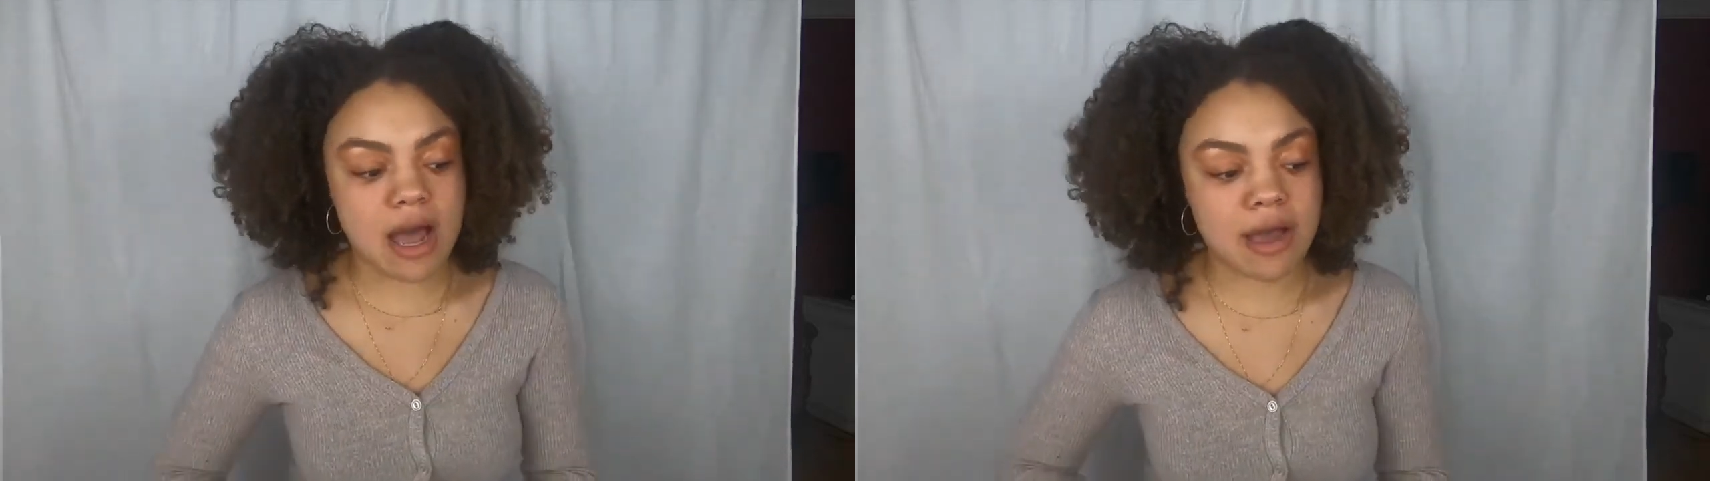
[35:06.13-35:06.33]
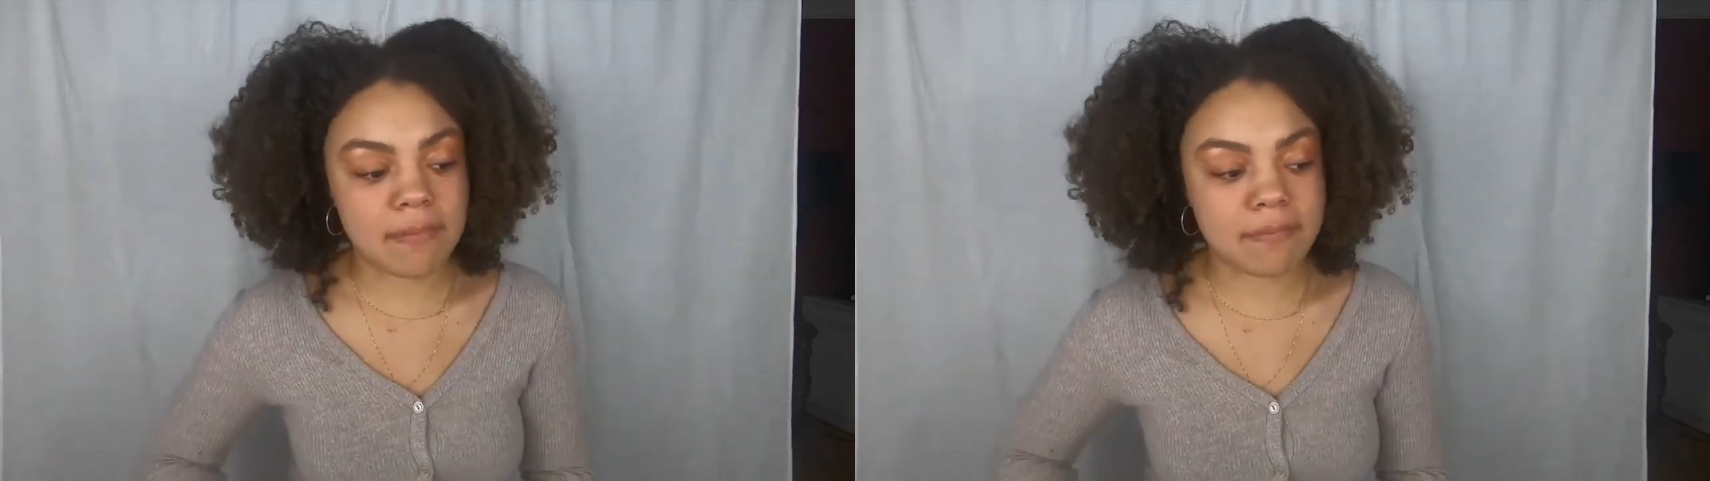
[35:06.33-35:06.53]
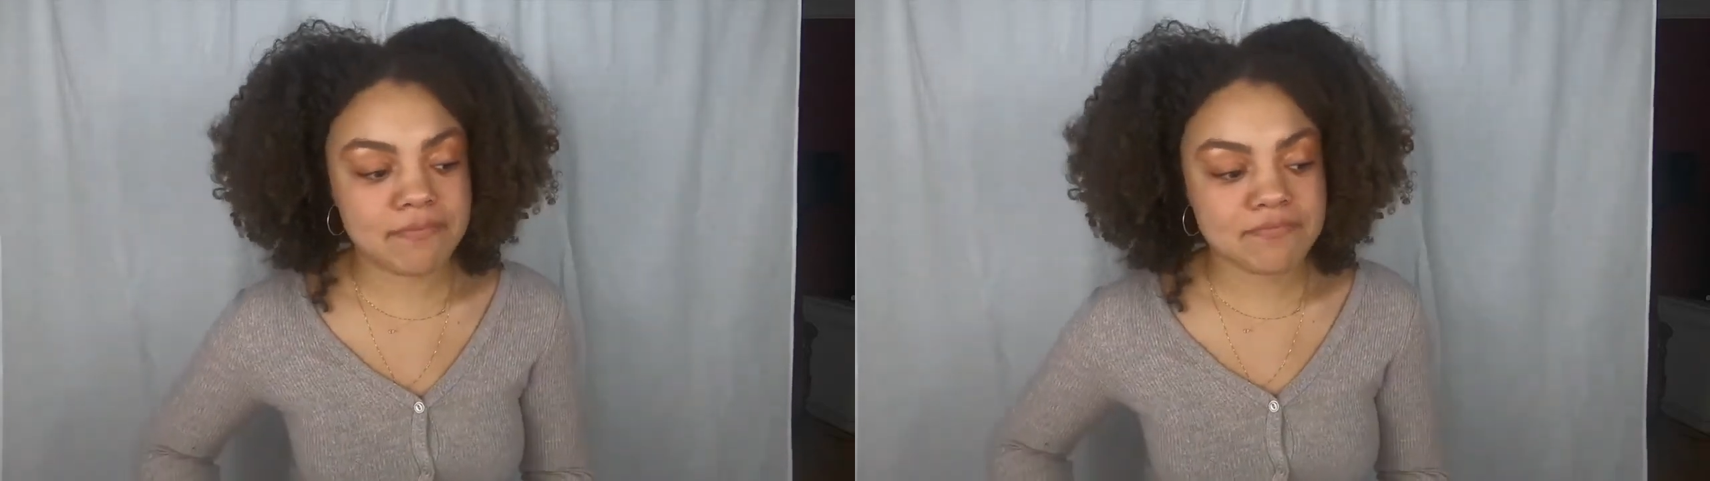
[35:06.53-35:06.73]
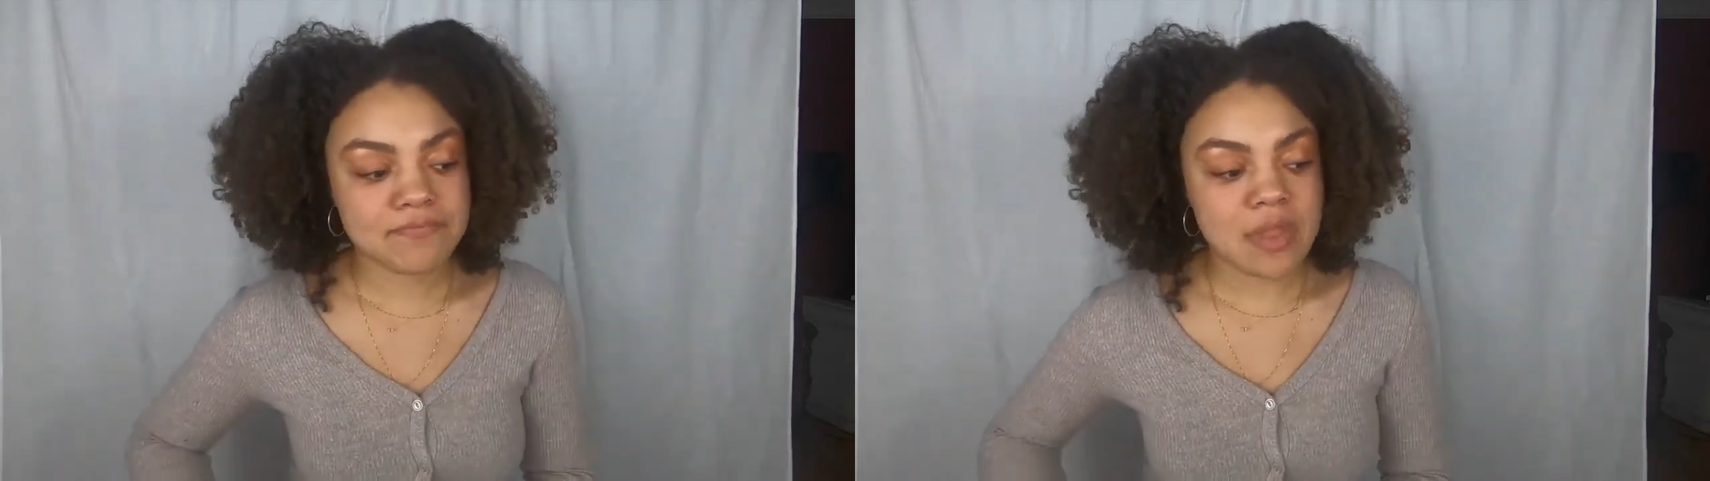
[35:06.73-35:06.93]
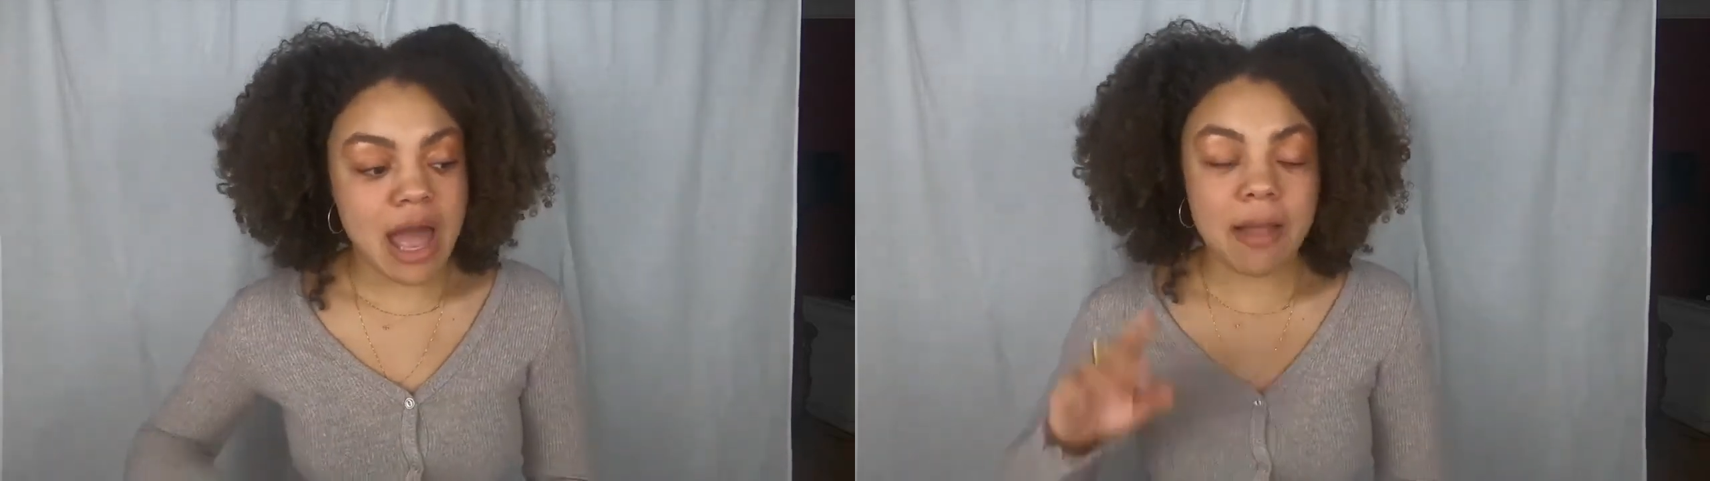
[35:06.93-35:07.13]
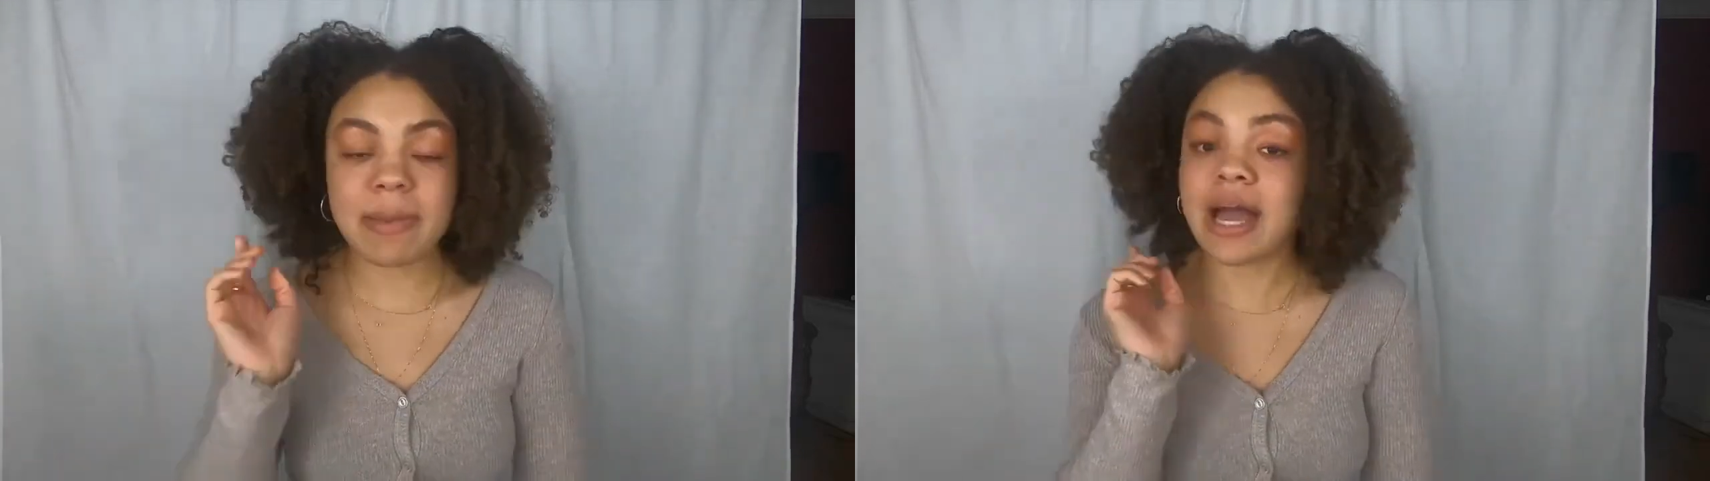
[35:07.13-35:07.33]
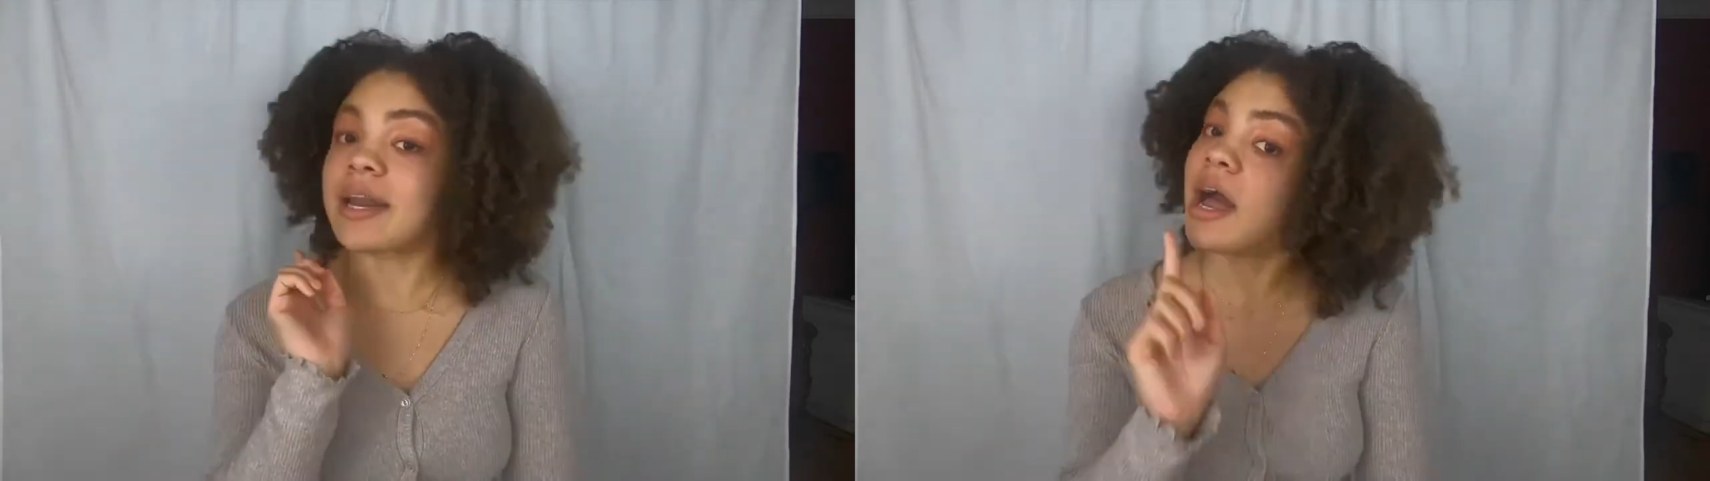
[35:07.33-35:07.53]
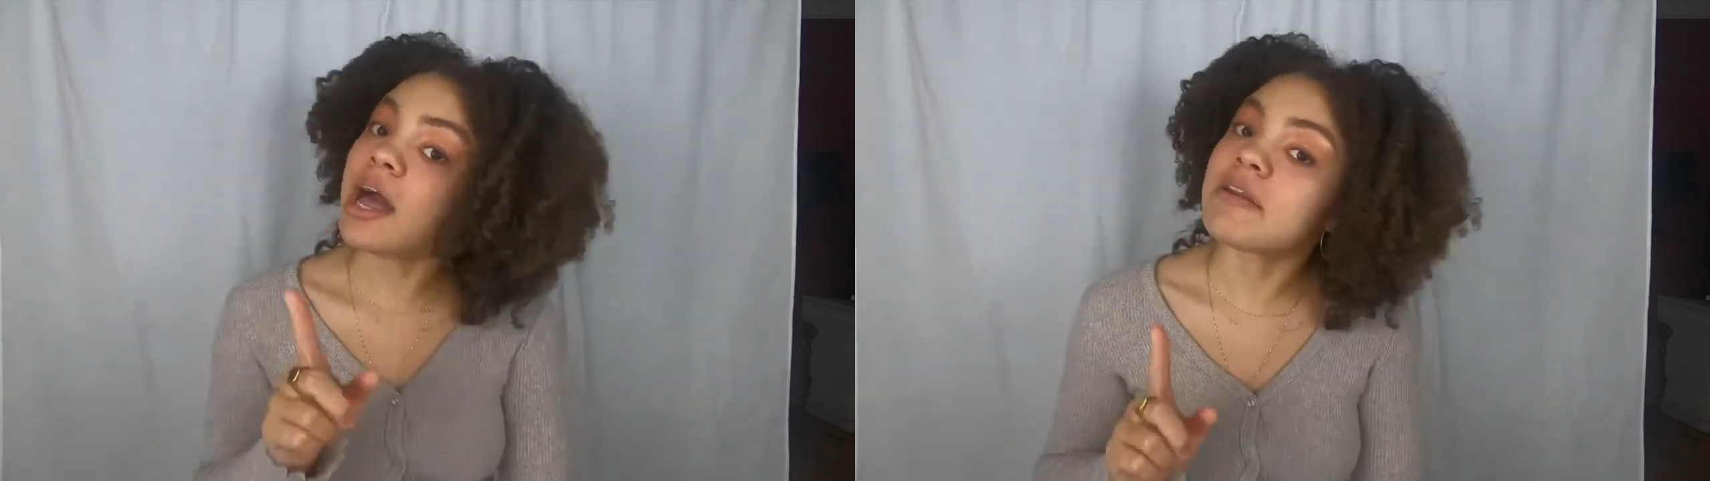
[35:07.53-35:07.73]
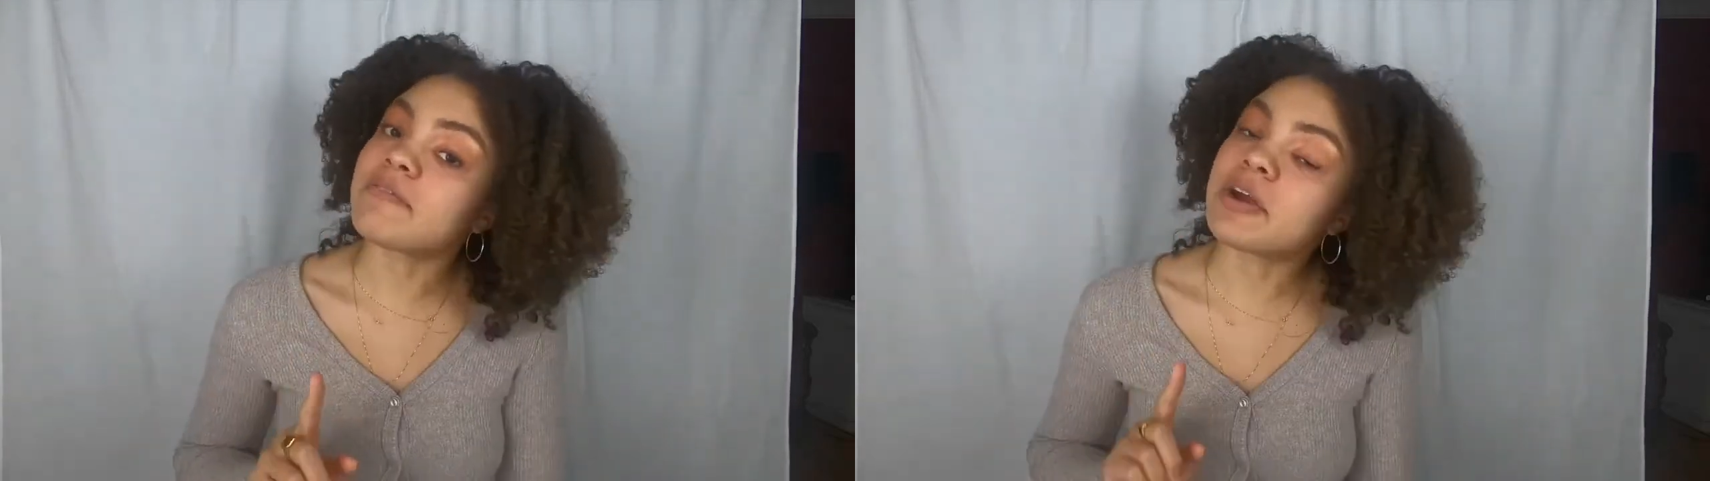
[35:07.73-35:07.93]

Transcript: I'll be on the hunt